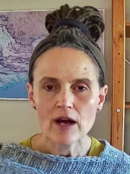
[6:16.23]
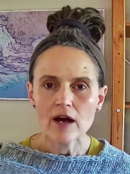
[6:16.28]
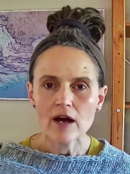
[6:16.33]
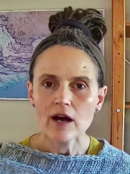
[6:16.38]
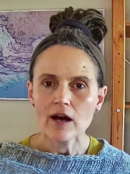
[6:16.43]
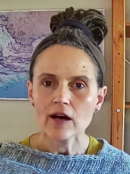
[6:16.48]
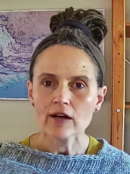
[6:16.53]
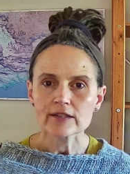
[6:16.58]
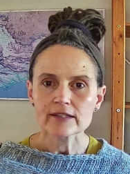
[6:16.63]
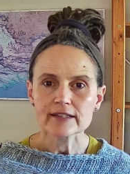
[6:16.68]

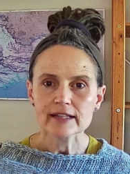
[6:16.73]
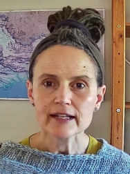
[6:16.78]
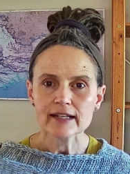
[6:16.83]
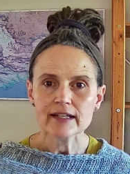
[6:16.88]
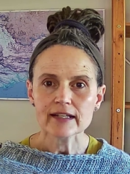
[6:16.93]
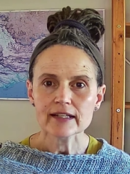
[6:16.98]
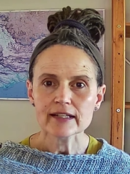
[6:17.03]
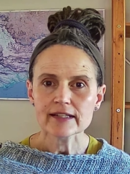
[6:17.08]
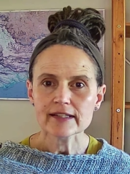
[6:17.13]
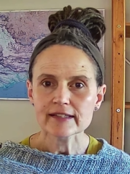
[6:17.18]
are
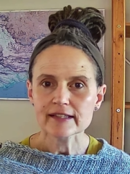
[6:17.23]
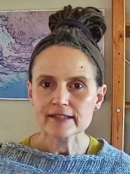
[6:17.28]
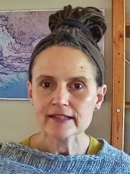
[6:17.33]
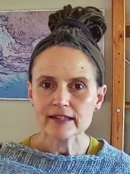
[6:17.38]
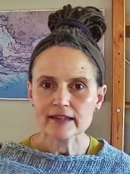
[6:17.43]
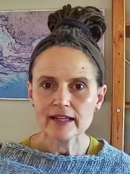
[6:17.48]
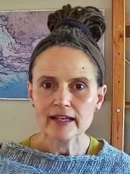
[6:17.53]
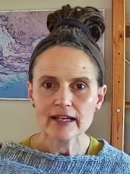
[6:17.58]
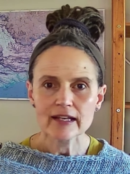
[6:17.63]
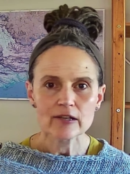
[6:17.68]
suddenly sitting
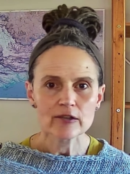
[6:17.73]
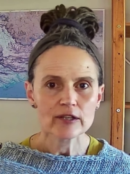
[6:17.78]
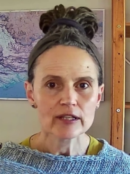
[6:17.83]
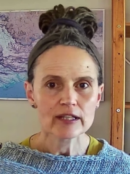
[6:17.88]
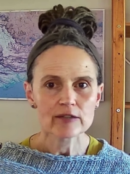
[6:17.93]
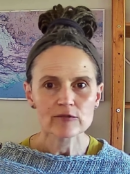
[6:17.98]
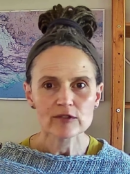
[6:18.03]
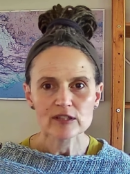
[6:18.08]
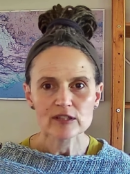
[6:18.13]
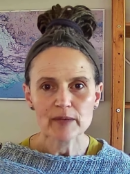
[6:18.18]
there looking
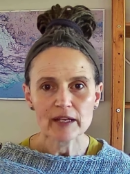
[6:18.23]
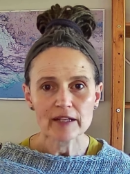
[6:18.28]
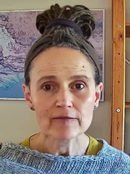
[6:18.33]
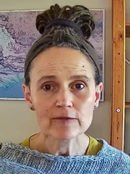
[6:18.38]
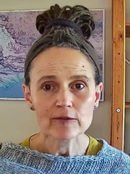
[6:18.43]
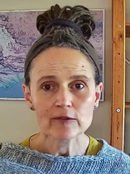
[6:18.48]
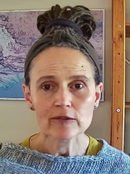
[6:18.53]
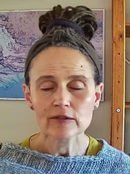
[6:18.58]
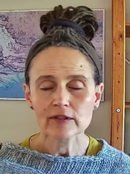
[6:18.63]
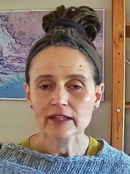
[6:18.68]

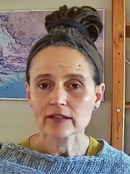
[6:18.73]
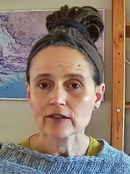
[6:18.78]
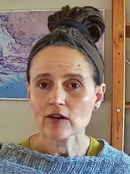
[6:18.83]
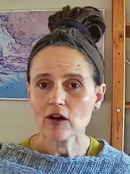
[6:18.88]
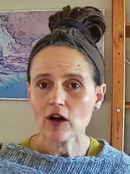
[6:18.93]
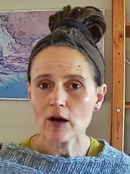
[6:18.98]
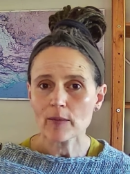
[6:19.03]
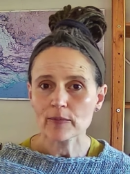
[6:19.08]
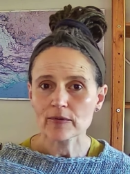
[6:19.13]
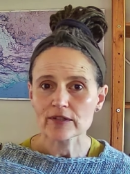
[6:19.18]
respectful and
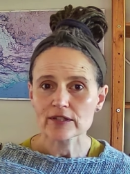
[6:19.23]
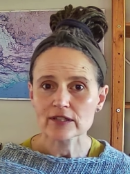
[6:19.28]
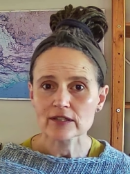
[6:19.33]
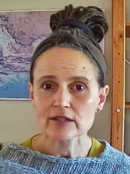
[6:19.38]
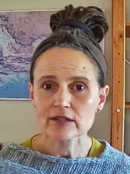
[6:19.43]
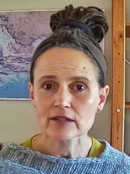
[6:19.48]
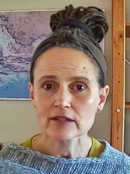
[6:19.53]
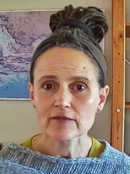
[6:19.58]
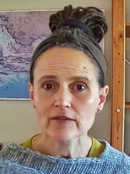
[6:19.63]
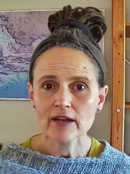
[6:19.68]

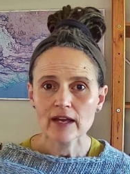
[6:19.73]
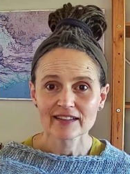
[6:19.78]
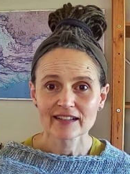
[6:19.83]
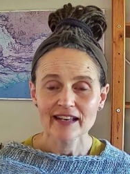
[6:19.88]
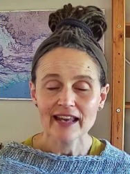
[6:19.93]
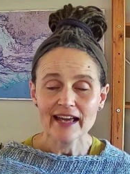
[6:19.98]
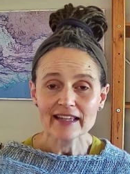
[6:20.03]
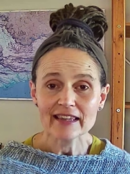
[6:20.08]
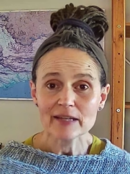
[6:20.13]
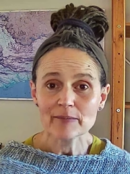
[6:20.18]
cooperative,
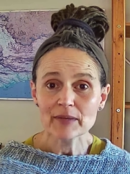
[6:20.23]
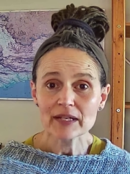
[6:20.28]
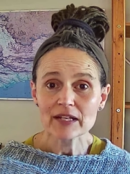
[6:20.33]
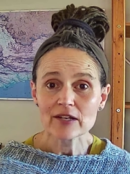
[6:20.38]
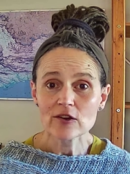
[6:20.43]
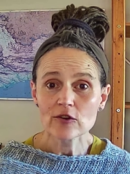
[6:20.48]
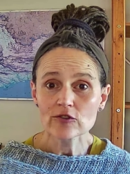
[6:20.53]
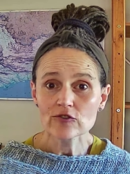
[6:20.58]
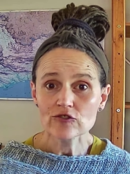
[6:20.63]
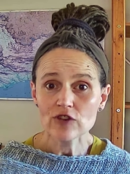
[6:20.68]
like they'd be
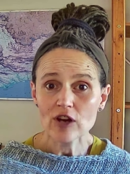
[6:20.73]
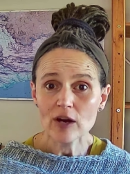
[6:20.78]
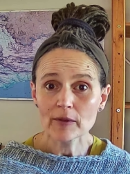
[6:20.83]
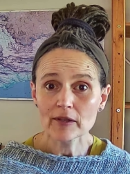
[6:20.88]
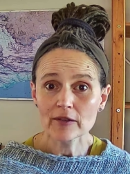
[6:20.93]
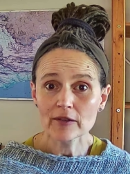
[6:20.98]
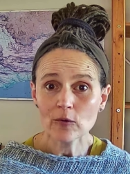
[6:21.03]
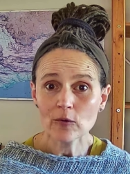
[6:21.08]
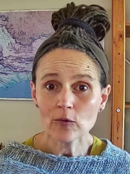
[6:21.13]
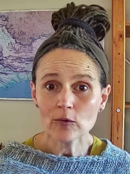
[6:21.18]
no trouble at
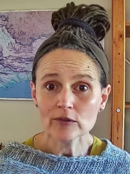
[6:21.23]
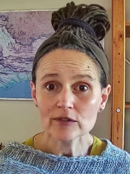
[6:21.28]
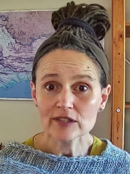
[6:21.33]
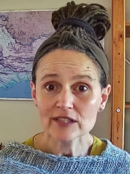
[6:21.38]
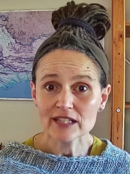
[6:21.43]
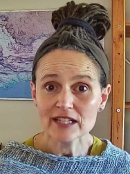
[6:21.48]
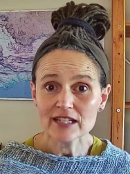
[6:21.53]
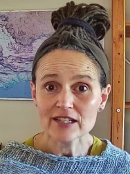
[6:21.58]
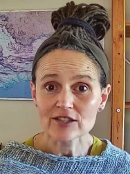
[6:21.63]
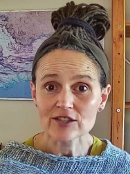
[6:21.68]
all to
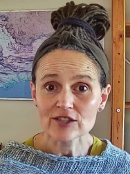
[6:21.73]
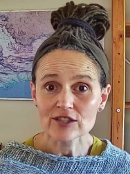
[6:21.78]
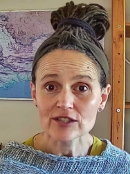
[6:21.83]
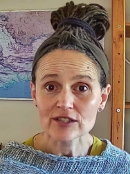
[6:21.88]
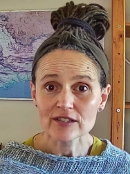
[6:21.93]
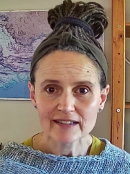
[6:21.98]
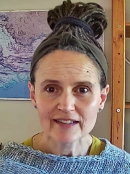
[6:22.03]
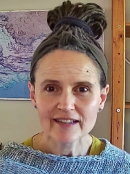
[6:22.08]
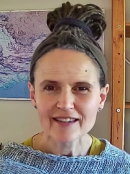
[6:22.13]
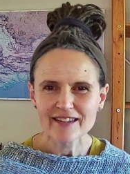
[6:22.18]
teach.
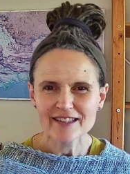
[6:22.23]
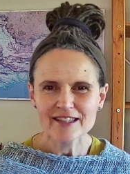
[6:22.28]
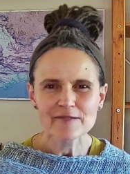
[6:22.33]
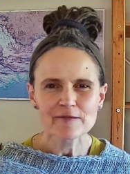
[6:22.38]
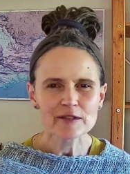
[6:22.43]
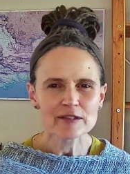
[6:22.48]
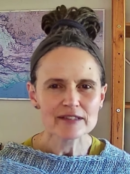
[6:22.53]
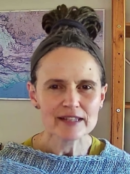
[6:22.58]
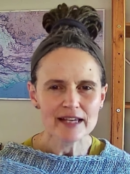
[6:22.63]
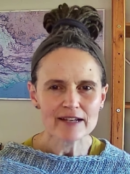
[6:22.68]
This
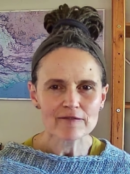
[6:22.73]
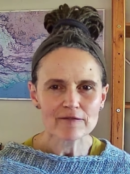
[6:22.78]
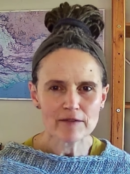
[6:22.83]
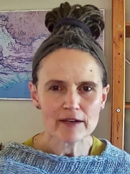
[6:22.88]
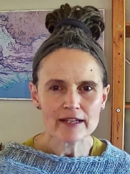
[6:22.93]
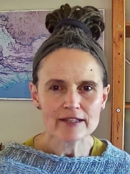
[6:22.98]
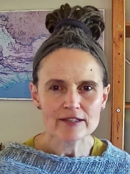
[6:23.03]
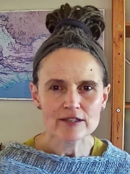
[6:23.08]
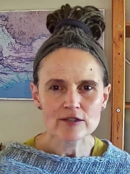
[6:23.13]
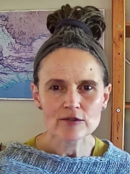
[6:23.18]
feels unfair
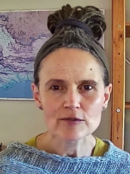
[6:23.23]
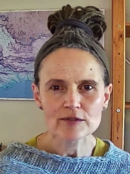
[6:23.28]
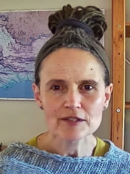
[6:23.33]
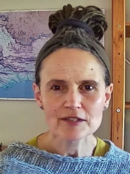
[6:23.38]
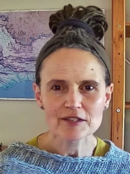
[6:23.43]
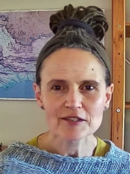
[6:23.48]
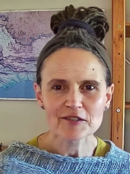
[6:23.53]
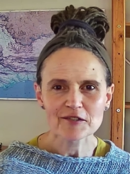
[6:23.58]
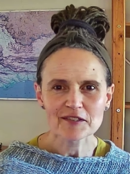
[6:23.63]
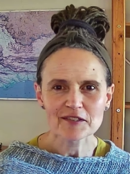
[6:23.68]
to you as a
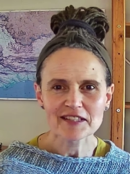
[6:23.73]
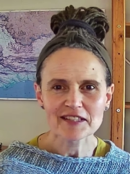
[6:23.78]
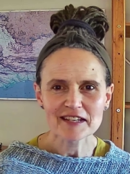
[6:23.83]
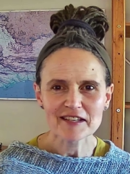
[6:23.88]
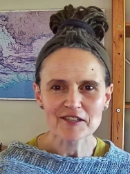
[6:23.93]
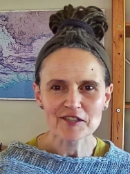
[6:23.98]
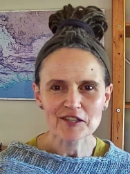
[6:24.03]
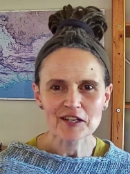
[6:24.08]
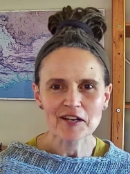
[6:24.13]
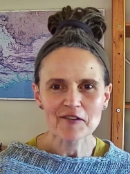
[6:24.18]
student
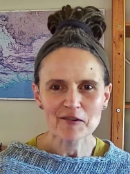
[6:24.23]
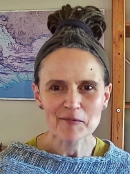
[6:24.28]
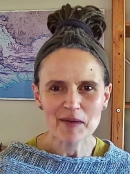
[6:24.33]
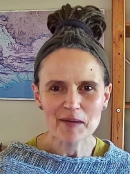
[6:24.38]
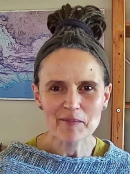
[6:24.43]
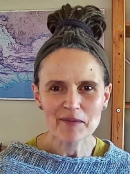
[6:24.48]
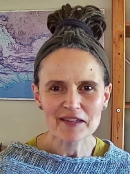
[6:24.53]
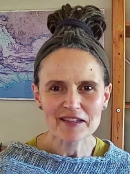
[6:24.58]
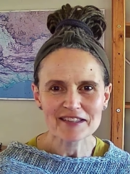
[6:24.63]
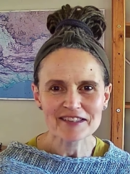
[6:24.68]
teacher, I remember
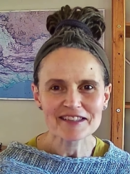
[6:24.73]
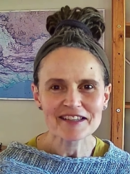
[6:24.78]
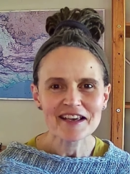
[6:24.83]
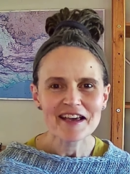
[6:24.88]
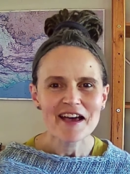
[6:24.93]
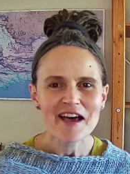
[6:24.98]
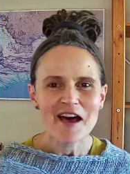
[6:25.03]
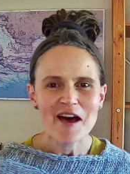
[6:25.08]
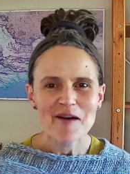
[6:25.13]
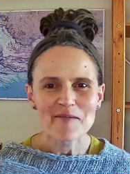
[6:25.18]
this,
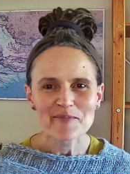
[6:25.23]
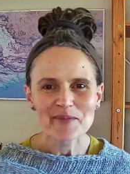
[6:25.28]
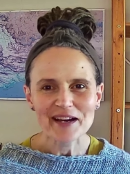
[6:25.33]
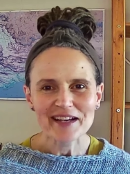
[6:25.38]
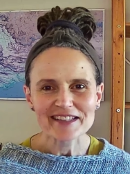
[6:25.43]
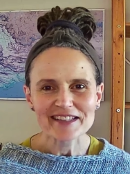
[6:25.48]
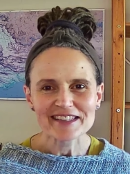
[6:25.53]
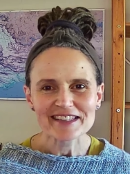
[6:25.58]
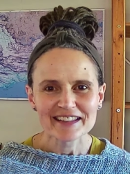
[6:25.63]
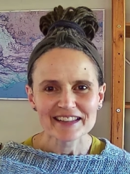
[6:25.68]
but
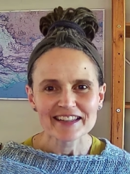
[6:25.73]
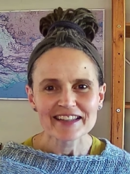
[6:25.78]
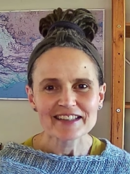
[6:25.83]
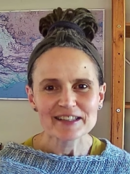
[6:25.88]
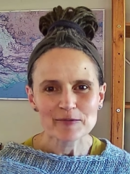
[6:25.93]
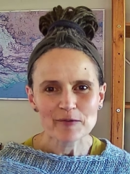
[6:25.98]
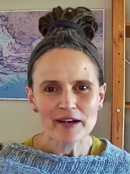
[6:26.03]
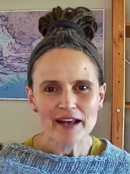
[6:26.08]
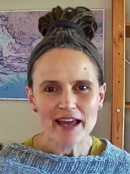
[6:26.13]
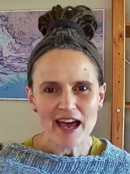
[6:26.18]
it's
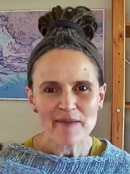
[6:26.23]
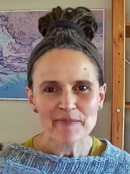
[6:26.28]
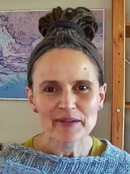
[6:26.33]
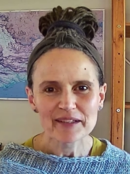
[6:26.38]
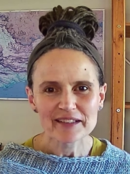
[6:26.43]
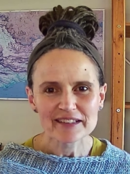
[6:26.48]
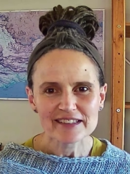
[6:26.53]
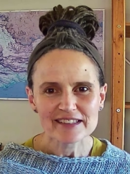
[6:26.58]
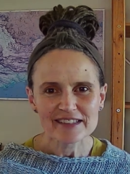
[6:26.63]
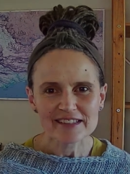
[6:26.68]
what
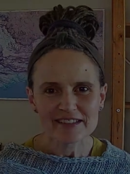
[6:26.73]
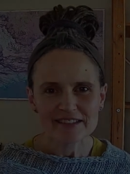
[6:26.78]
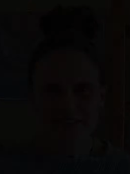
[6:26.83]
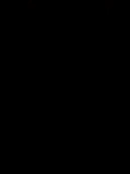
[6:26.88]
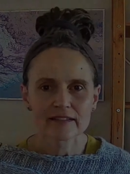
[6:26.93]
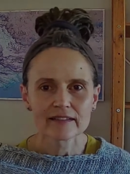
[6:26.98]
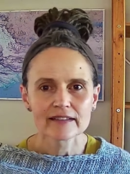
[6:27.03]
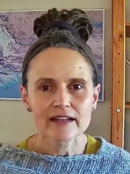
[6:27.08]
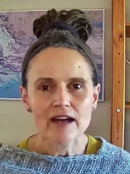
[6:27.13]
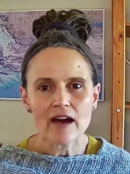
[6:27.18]
happens.
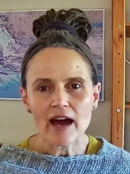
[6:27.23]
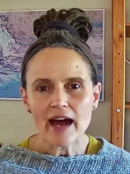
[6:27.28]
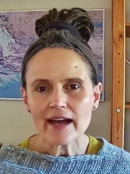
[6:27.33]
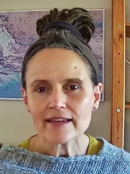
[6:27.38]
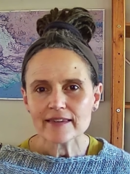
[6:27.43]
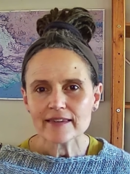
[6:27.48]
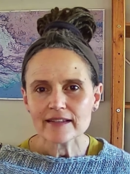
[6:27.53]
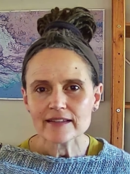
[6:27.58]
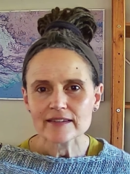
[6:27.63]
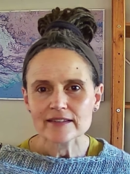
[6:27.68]
Now, I
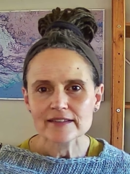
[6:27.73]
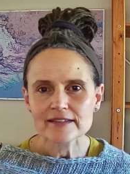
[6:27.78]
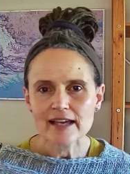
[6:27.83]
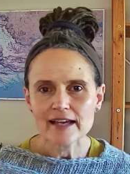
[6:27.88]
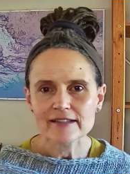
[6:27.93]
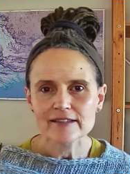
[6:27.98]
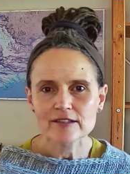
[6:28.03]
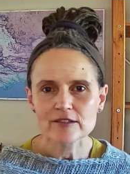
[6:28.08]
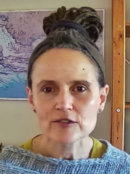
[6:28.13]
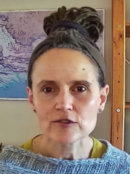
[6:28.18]
think this has
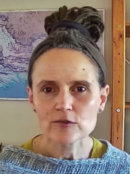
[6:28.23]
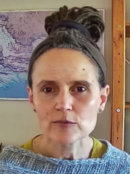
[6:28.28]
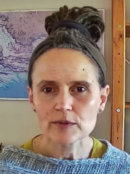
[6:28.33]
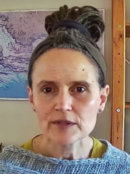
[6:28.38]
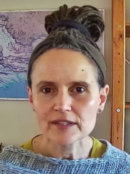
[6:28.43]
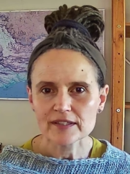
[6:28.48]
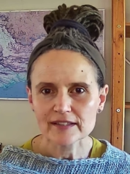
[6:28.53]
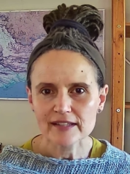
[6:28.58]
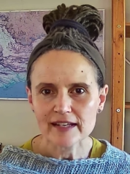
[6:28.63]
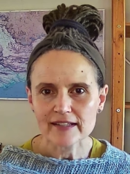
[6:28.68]
to do with a
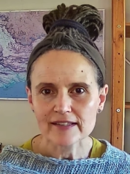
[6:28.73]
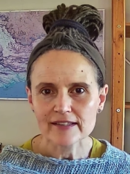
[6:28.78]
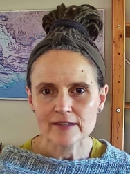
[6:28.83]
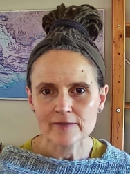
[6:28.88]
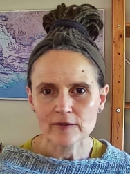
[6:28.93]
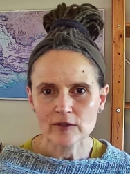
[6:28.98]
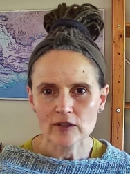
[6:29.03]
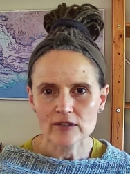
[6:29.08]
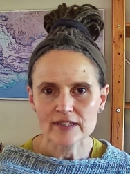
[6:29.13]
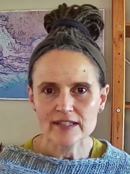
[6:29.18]
sense of
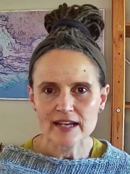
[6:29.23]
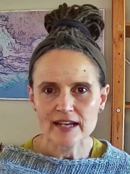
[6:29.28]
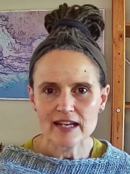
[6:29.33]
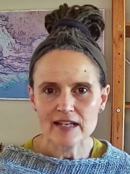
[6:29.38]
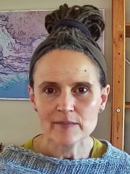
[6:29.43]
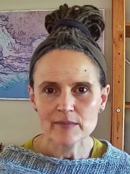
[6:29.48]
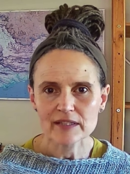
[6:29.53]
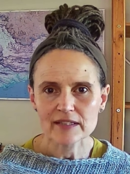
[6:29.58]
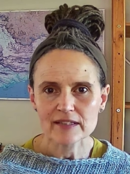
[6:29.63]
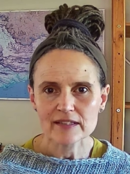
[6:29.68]

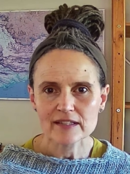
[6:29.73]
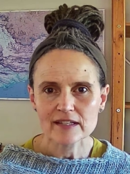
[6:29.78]
containment.